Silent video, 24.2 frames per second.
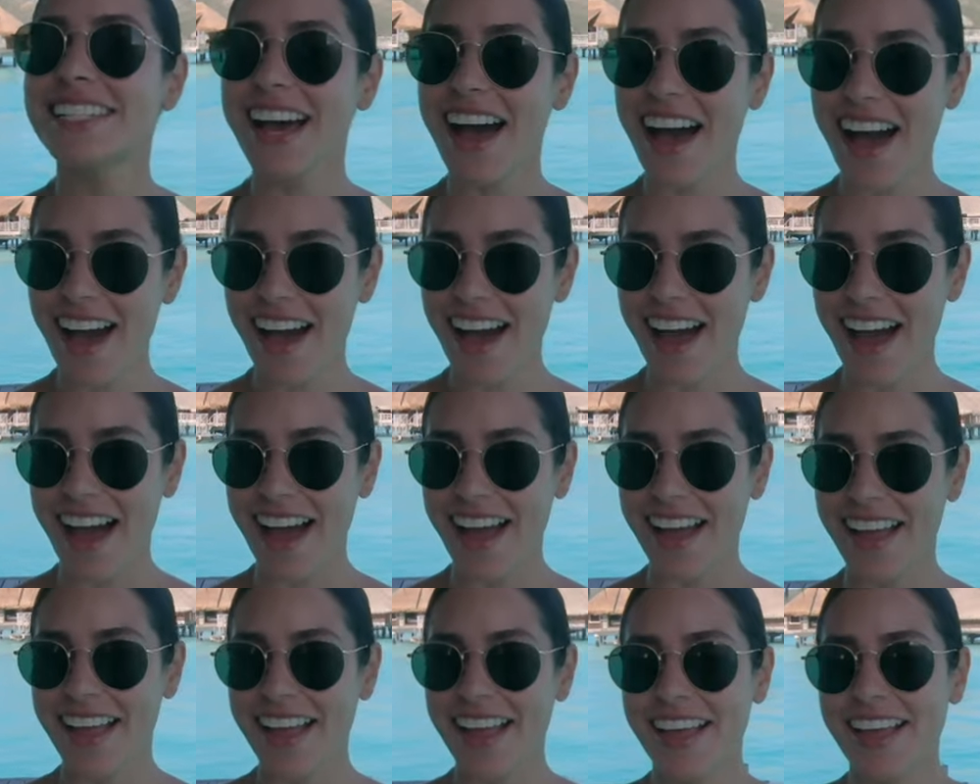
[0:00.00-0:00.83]

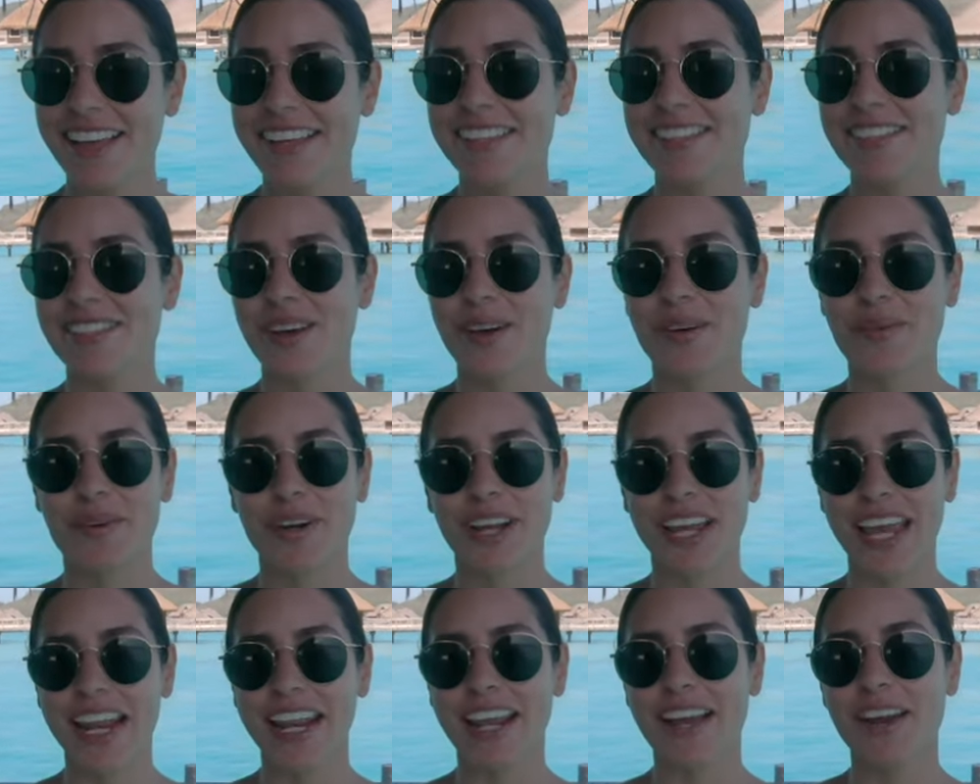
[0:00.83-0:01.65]
Taha. So
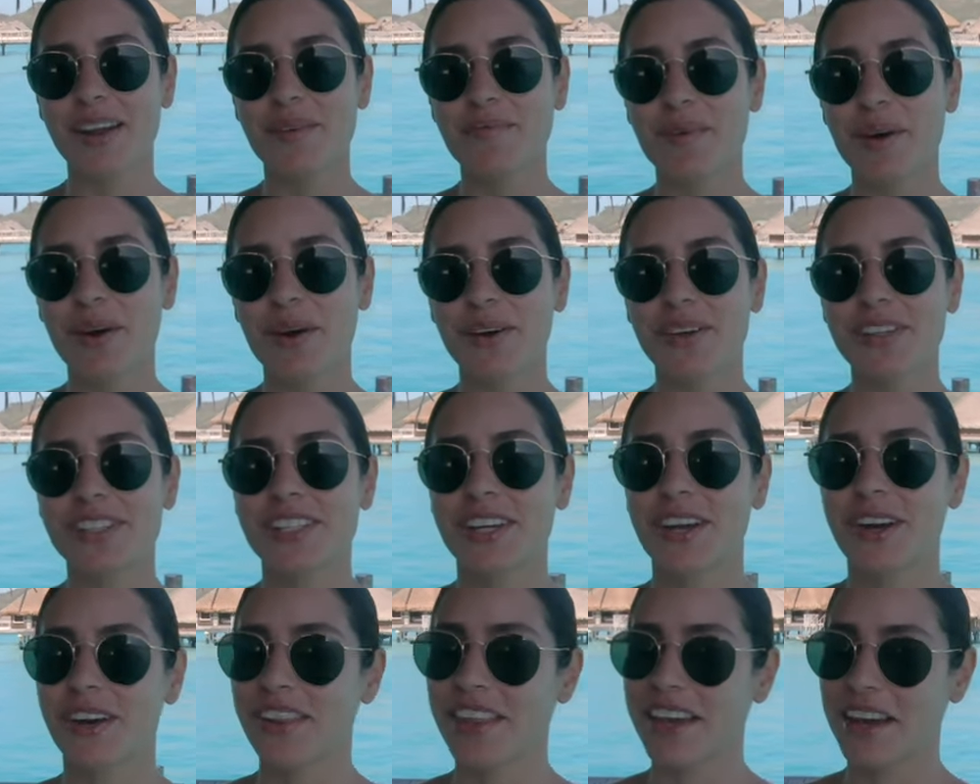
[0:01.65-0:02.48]
we're getting on a boat to
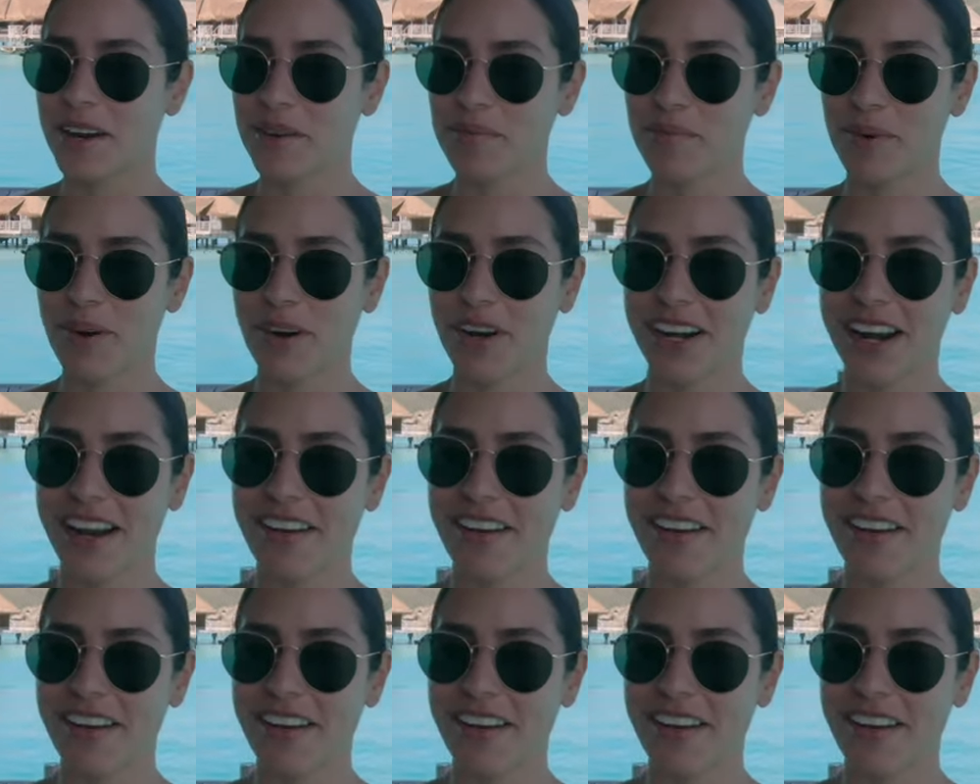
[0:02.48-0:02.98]
go to the airport